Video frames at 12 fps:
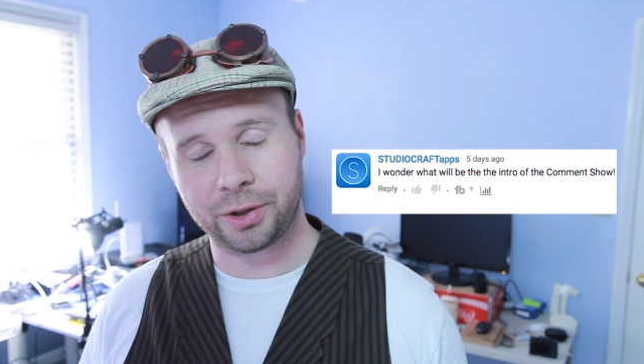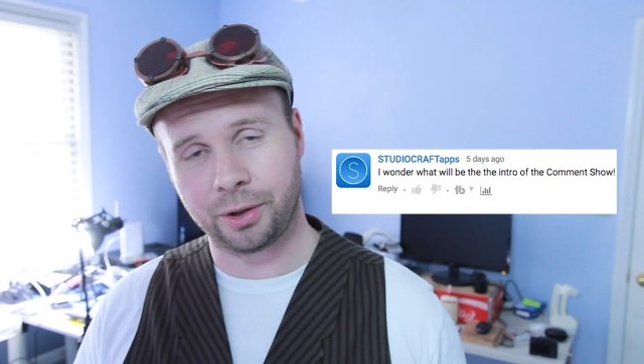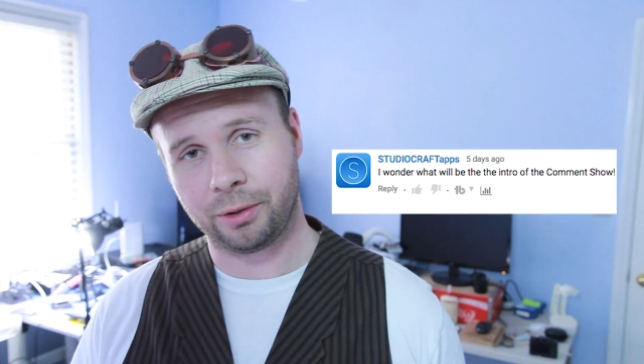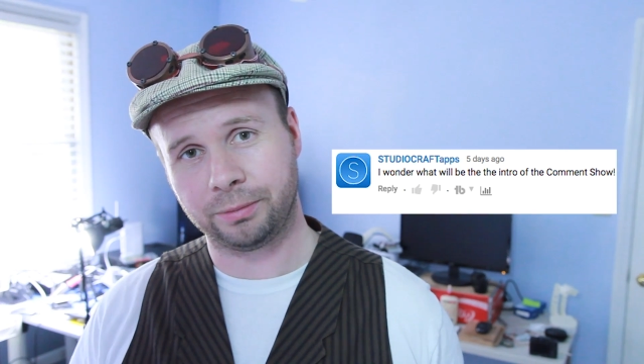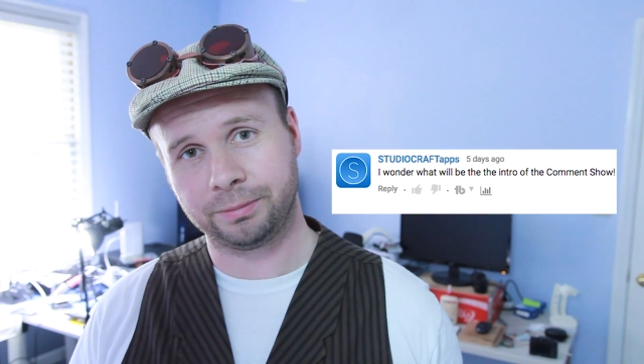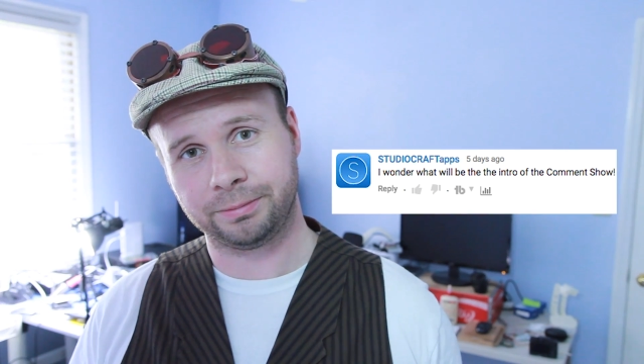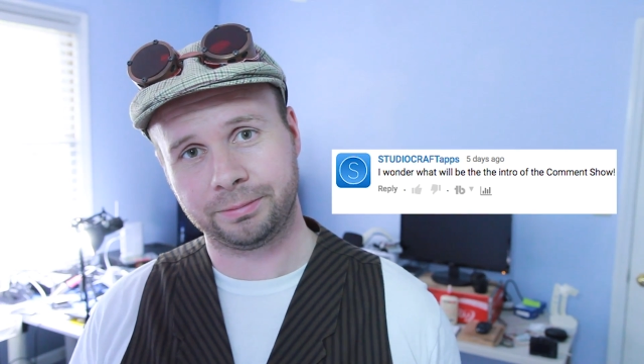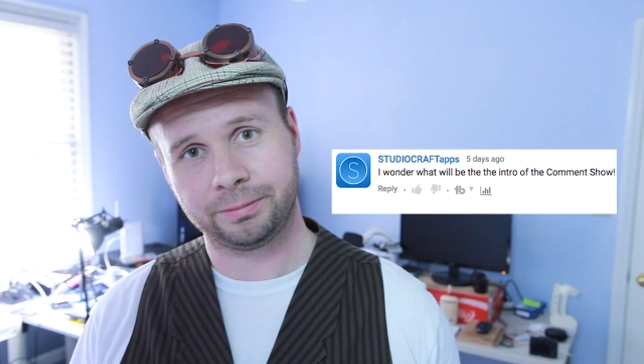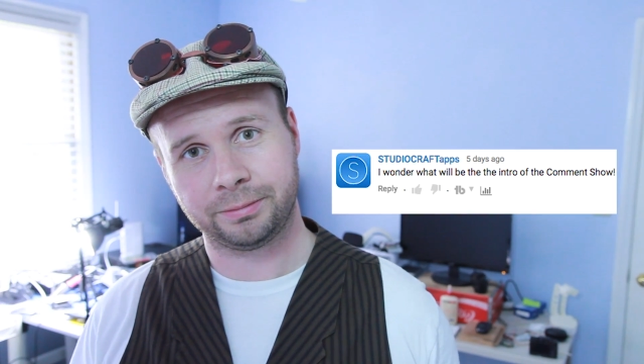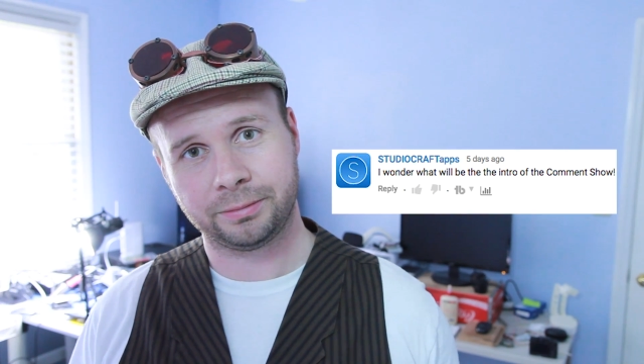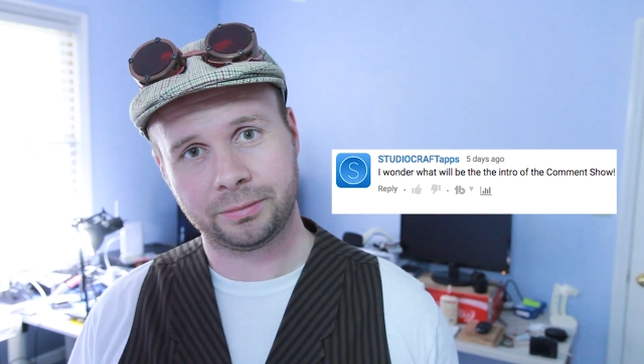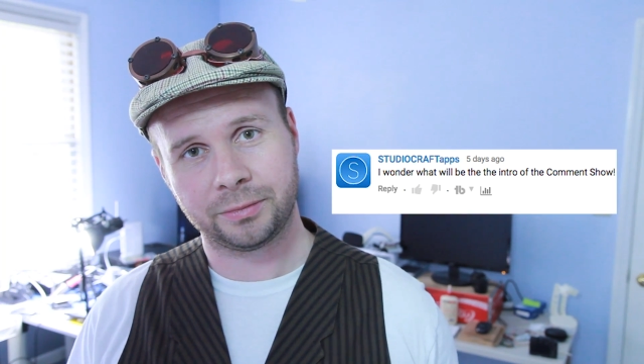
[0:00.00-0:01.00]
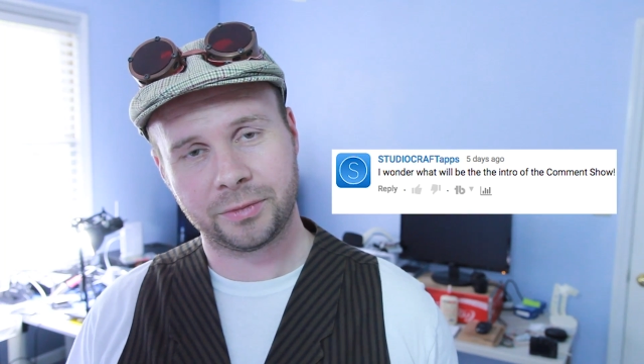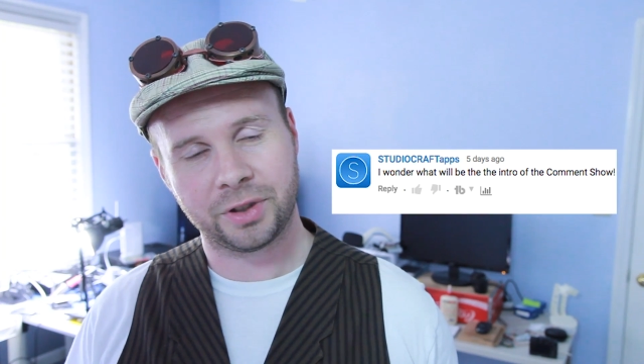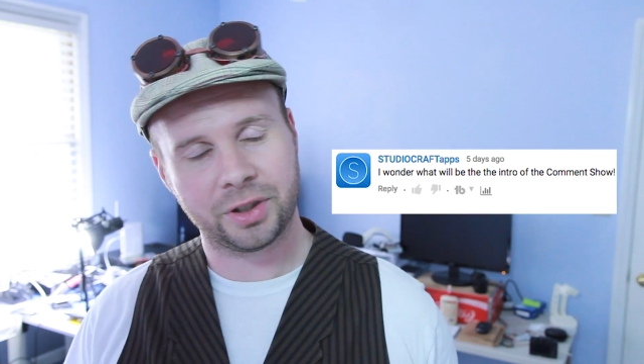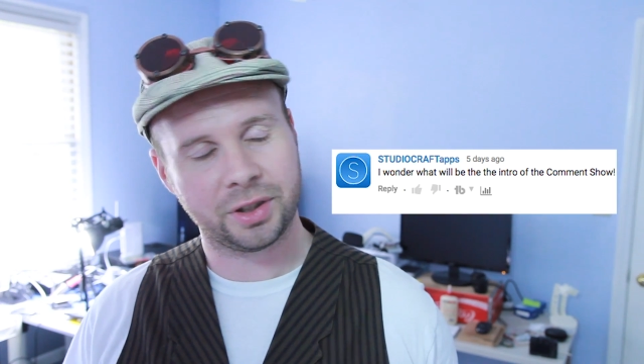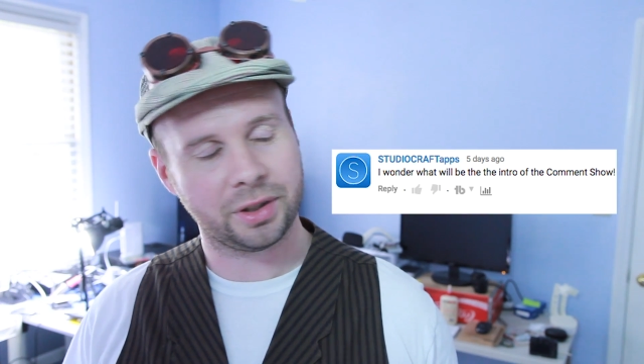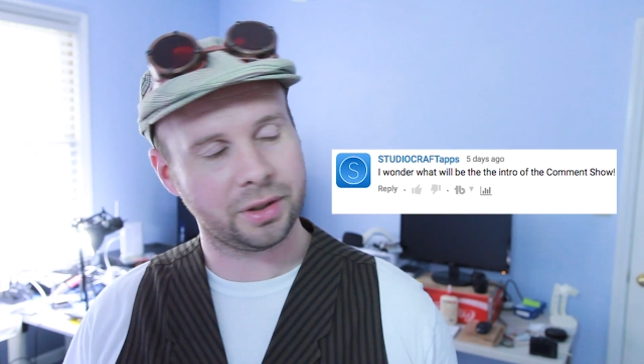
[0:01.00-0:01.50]
Show. I wonder what will be in the
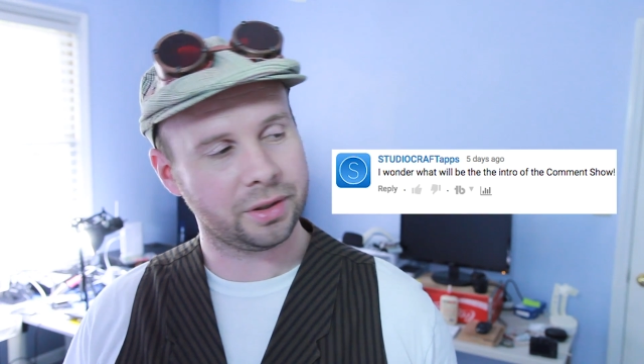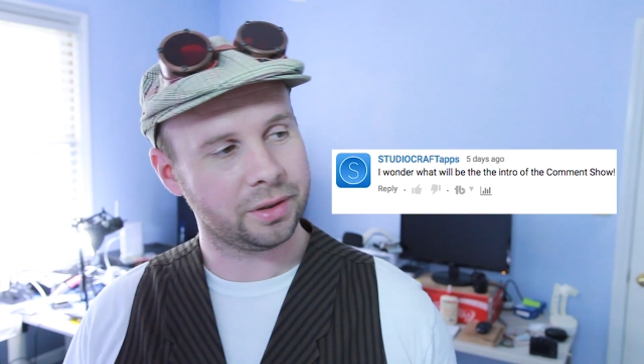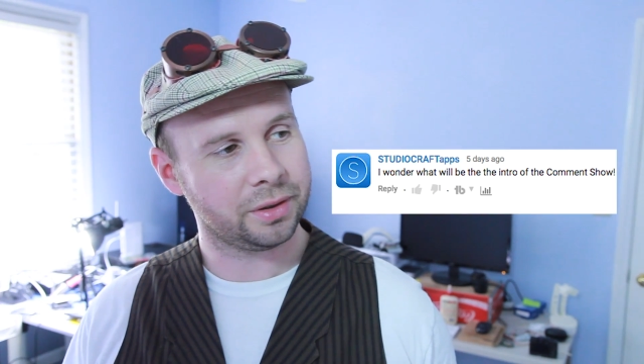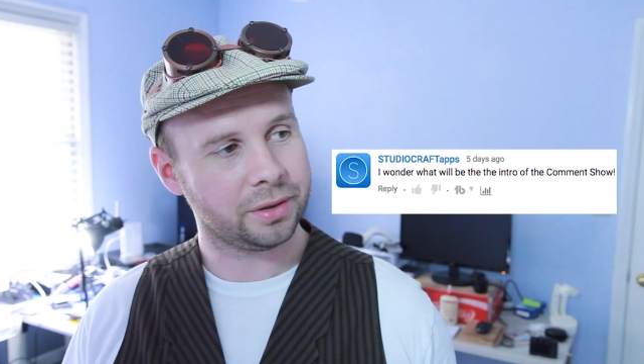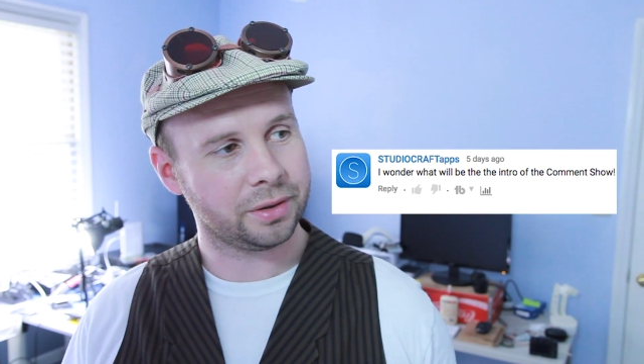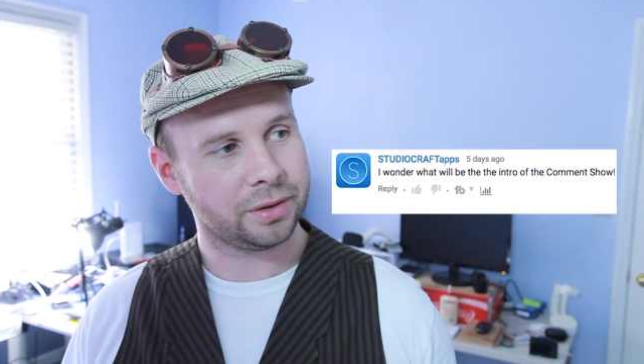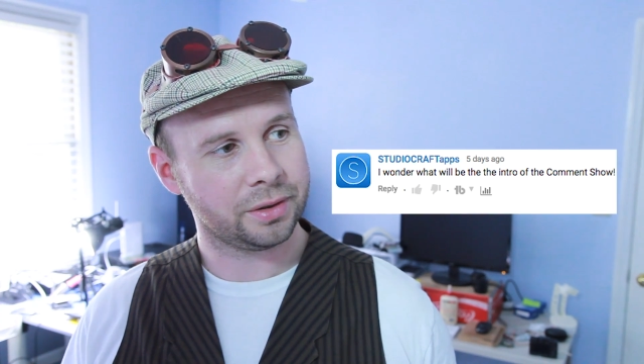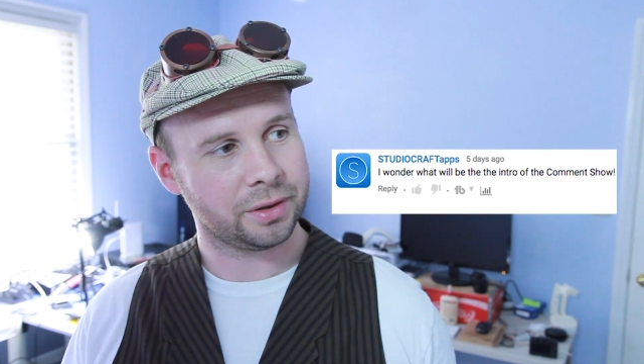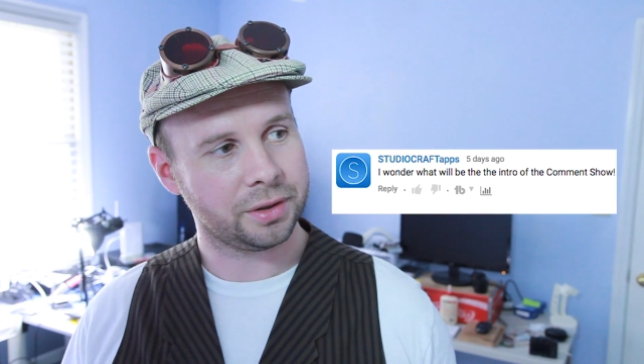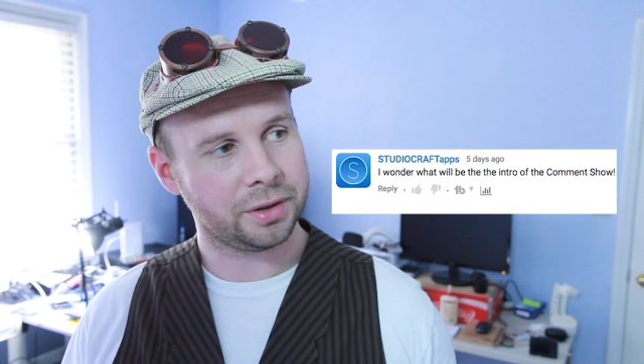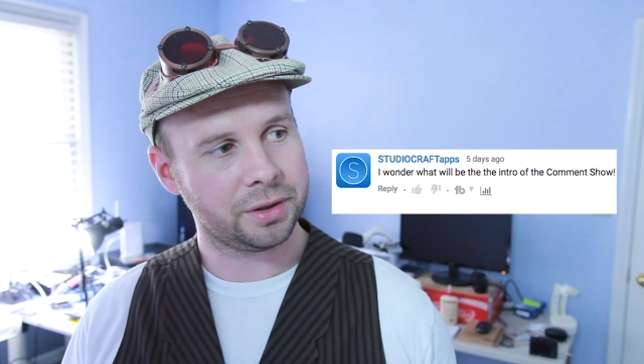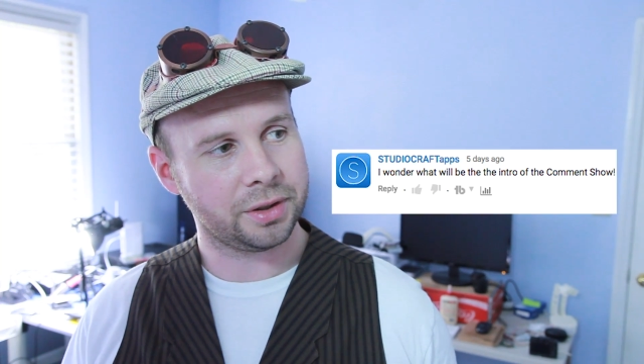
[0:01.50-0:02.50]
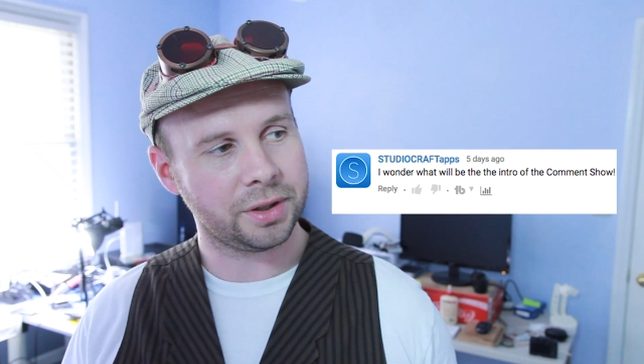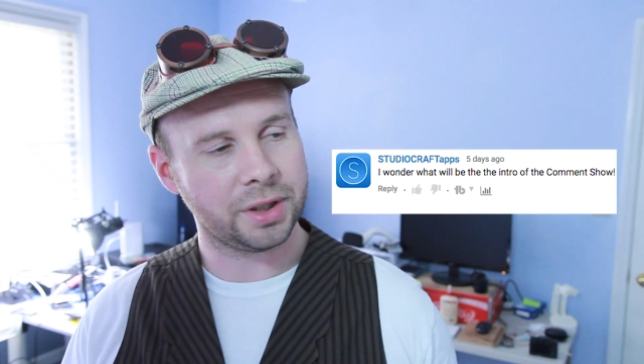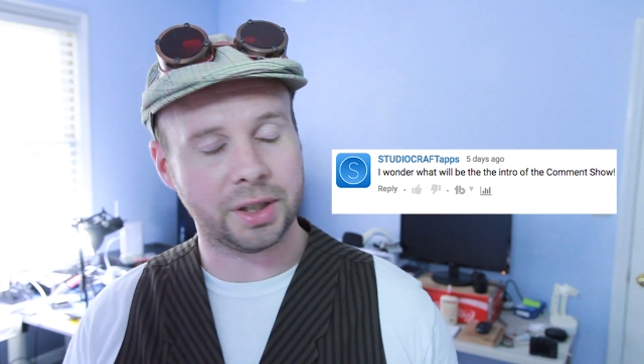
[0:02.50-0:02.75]
intro of the comment show.